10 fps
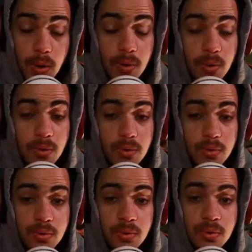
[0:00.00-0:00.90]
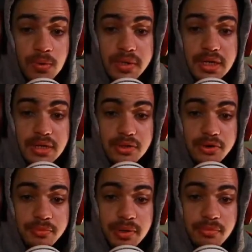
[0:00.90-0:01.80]
Oh, he need a
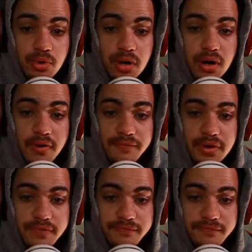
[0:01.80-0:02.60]
little bit more off in the